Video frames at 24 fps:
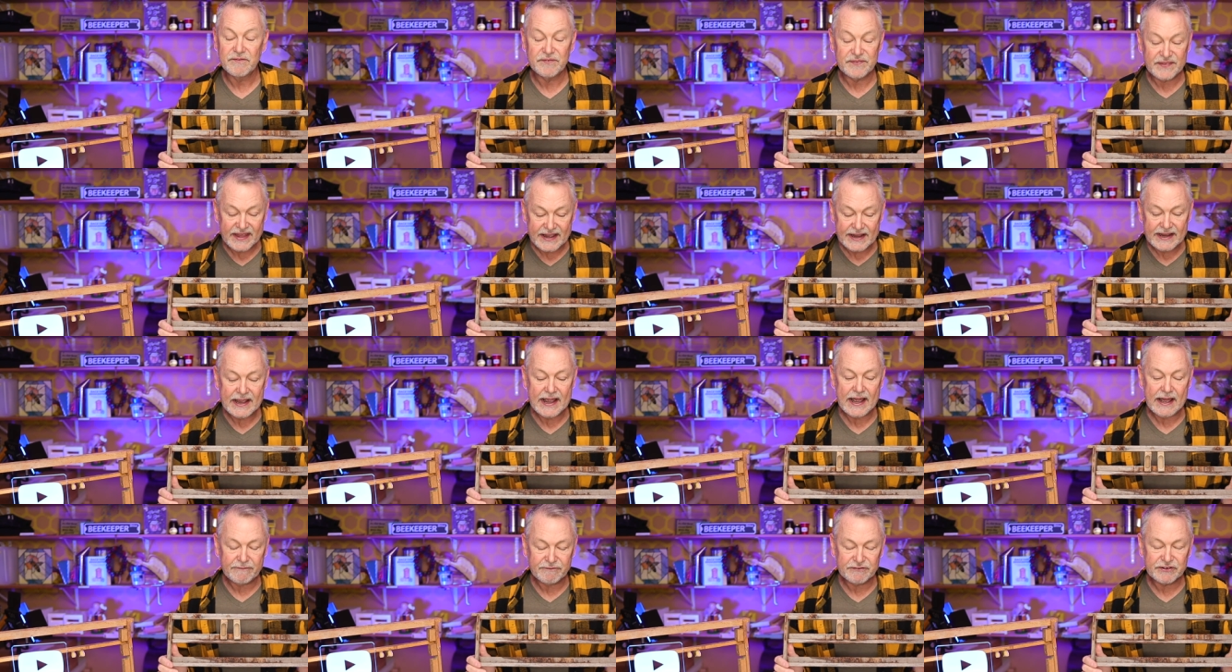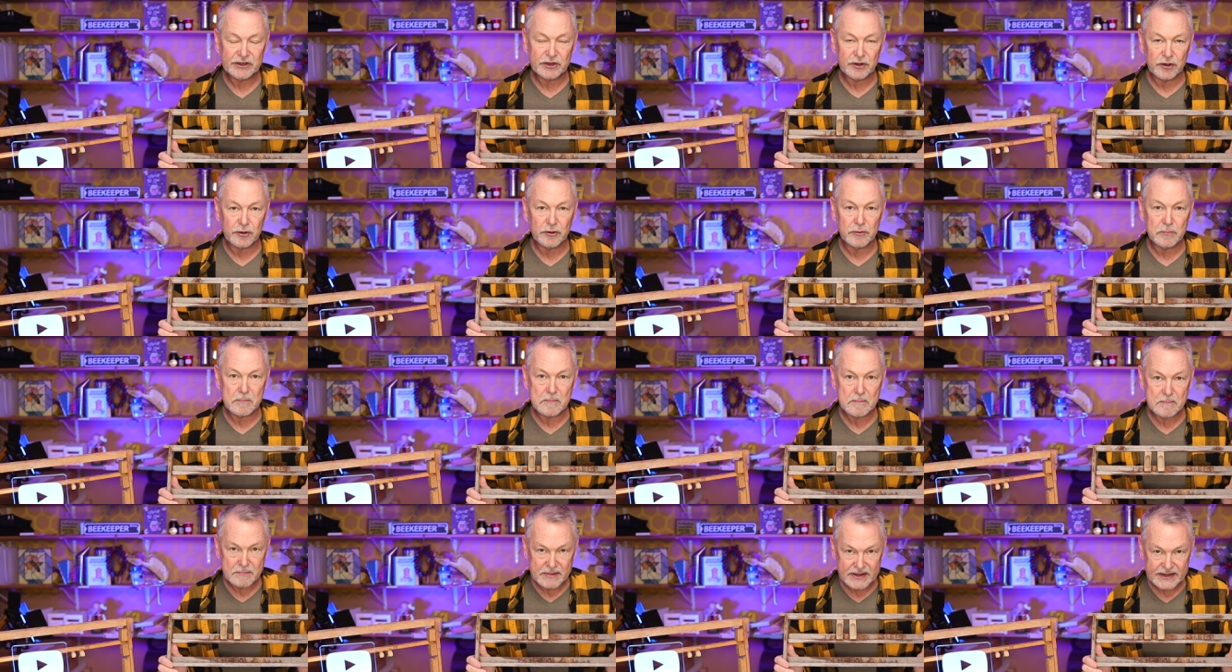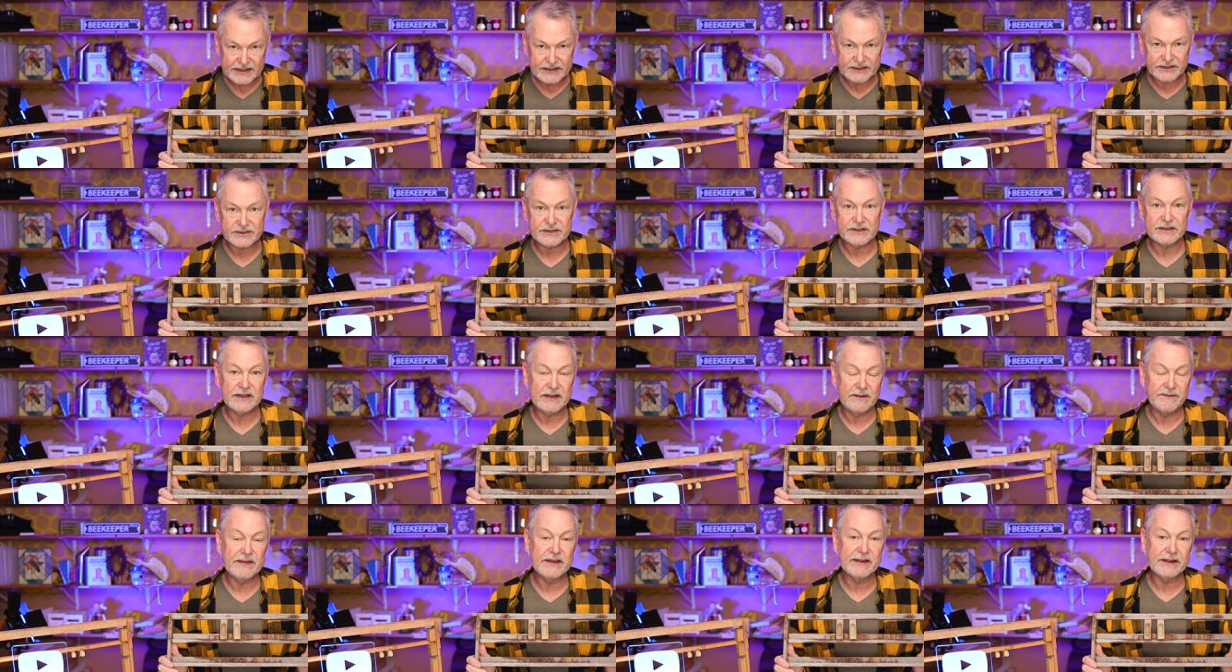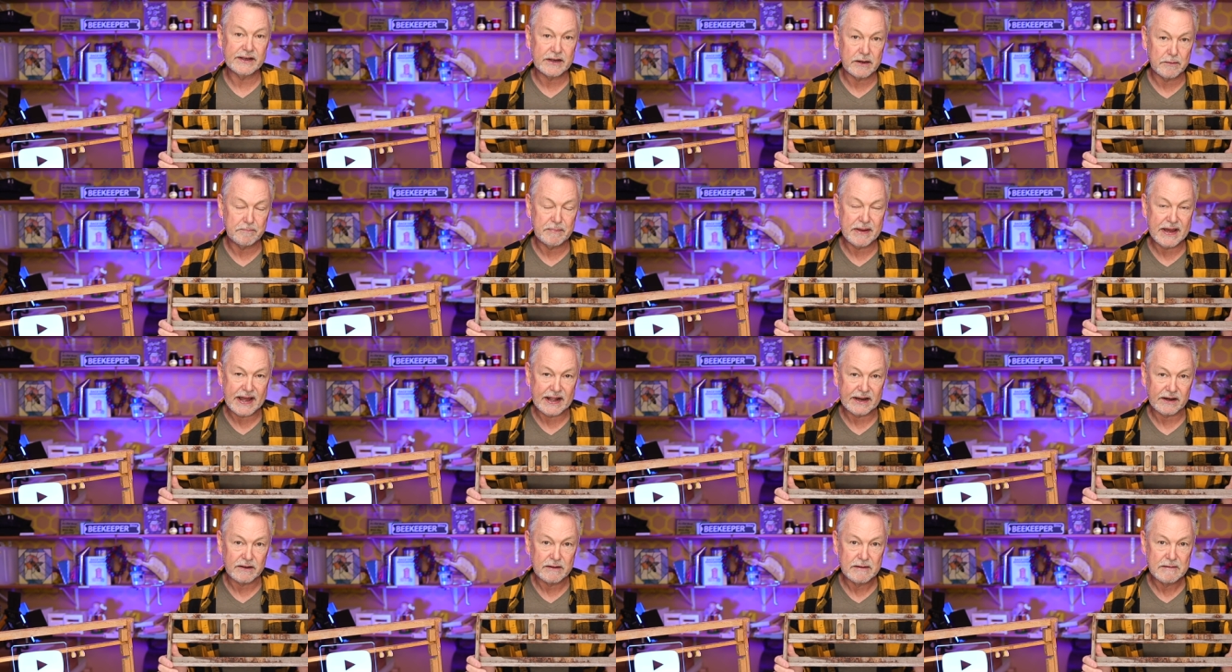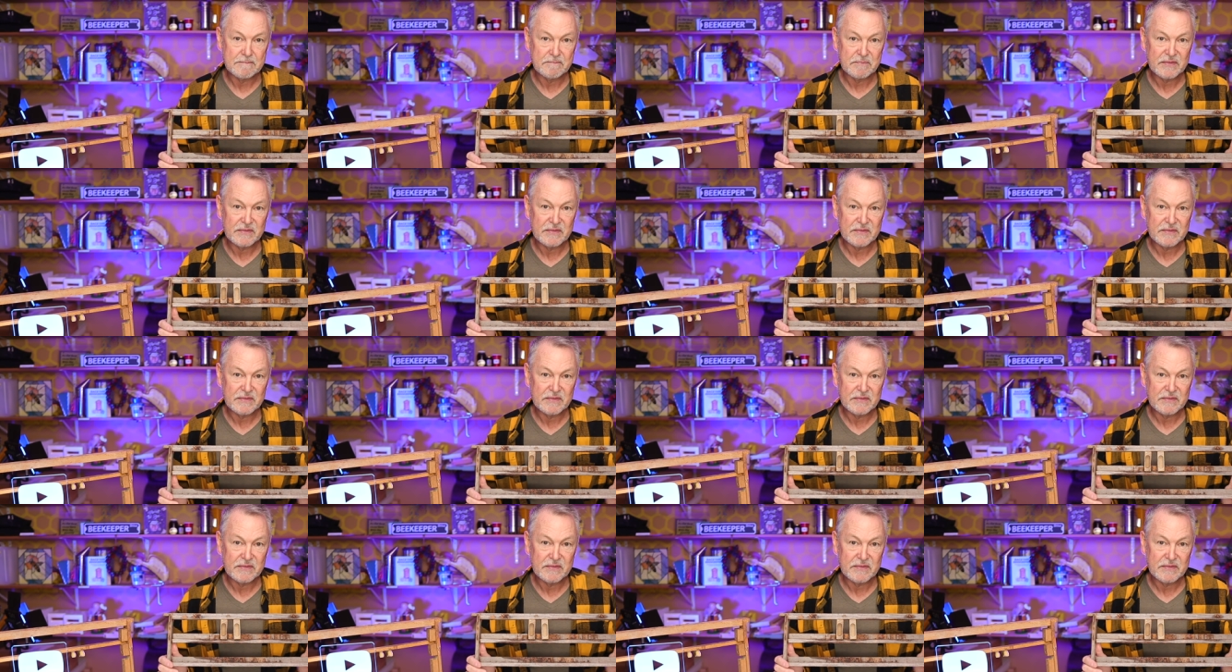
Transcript: They have to go mate and then come back